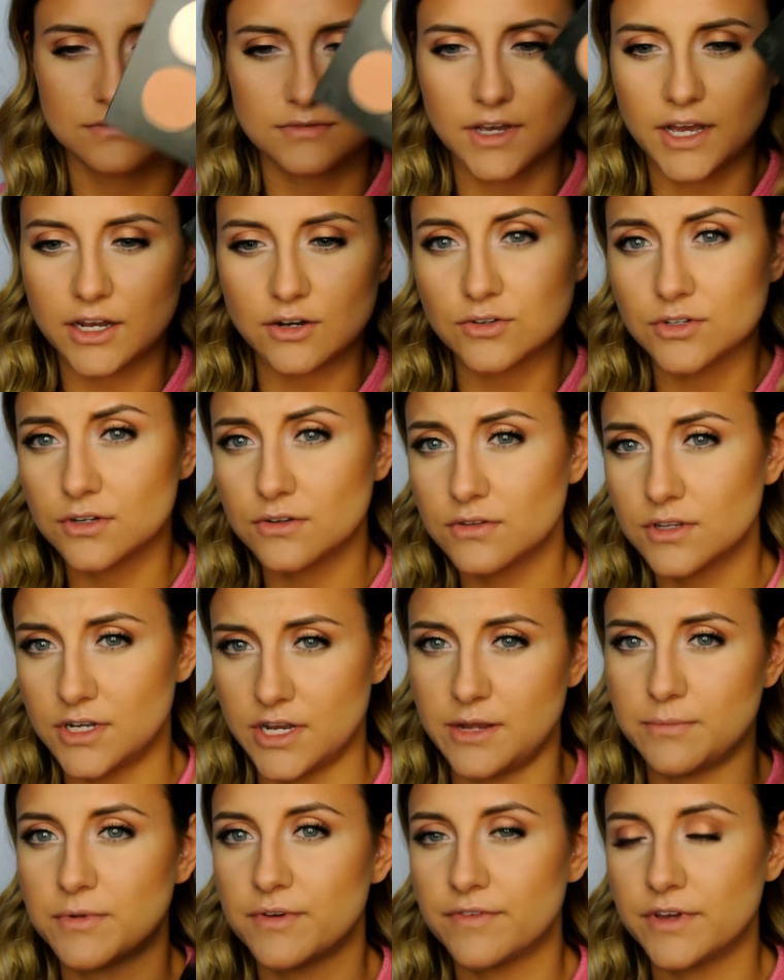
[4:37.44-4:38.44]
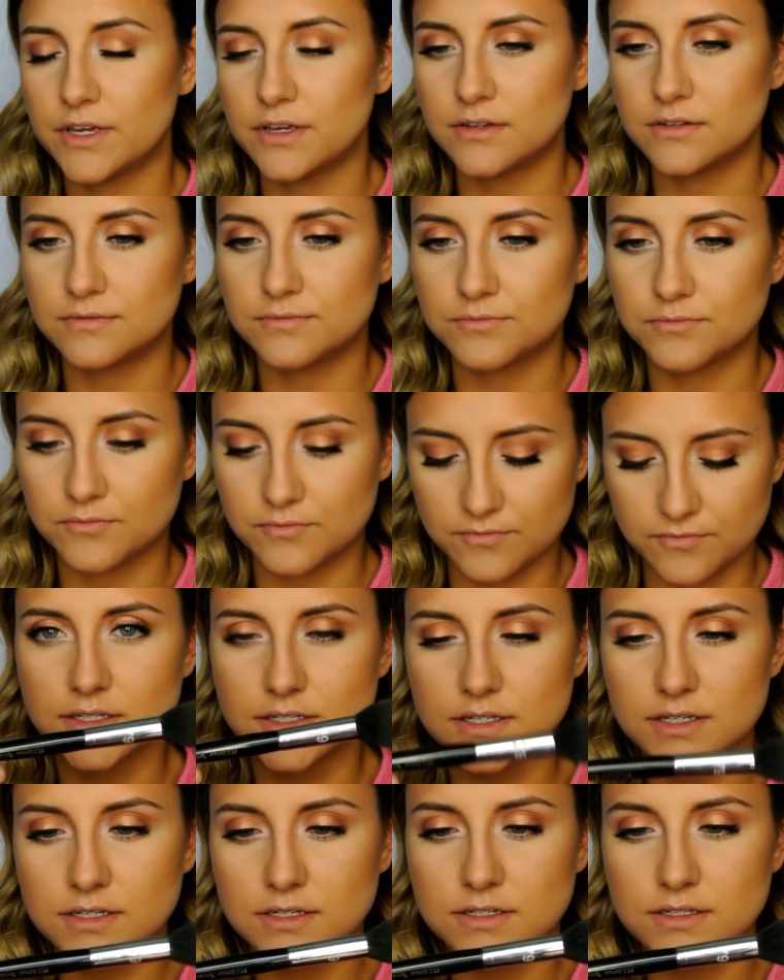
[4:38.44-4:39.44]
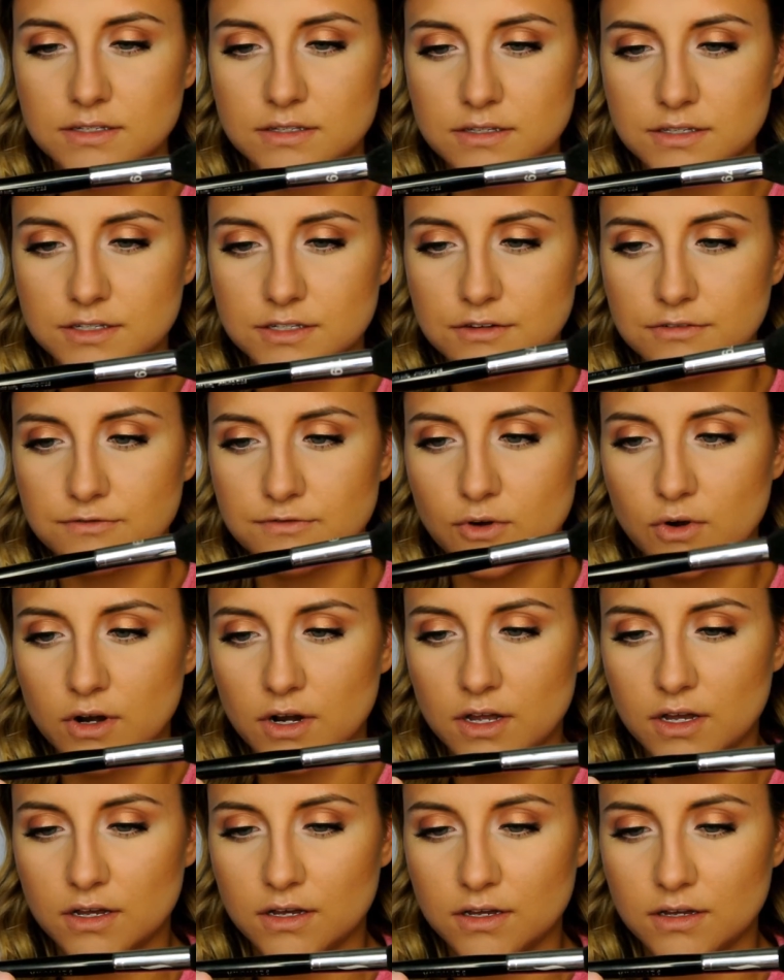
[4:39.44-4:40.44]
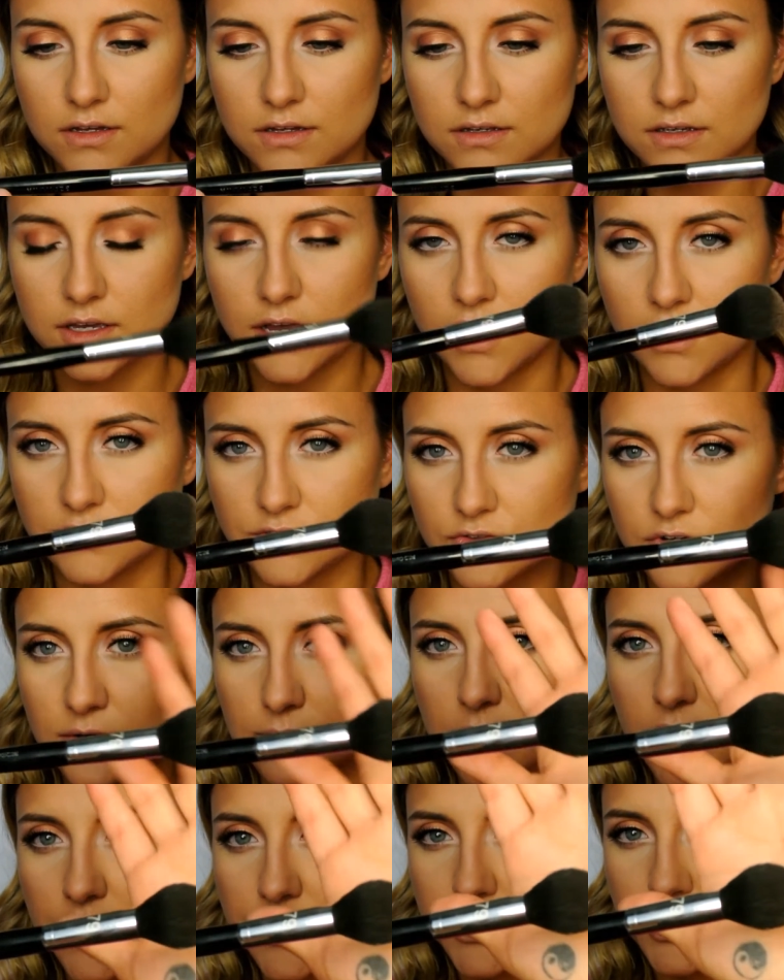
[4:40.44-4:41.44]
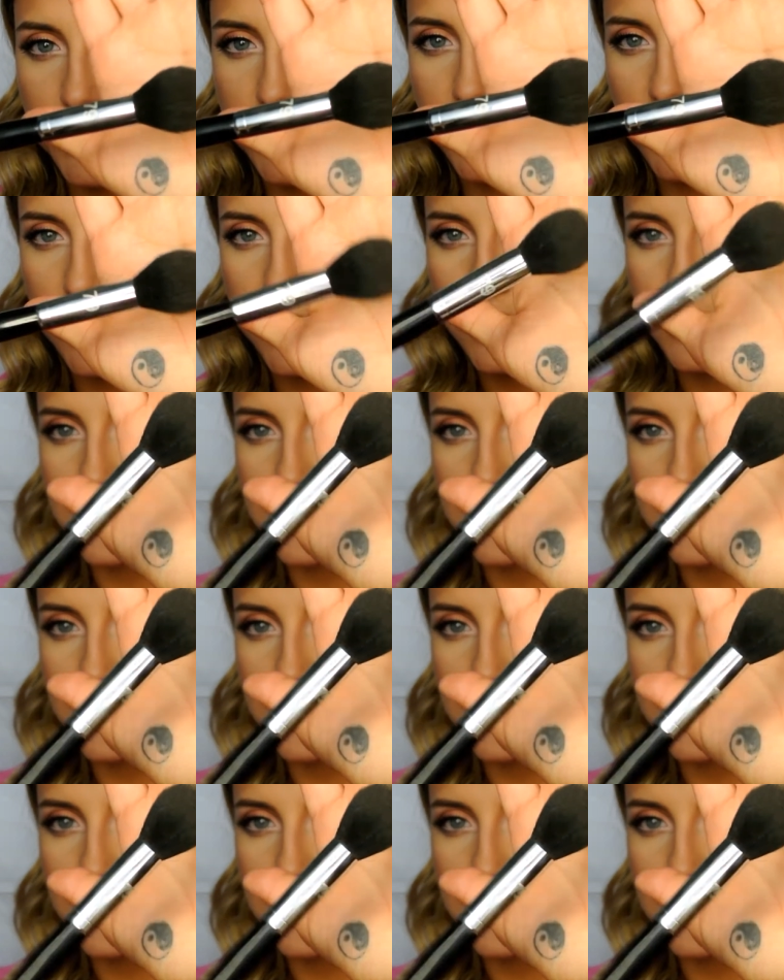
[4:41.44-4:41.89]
I don't know the name of it. This is the Sephora contour brush,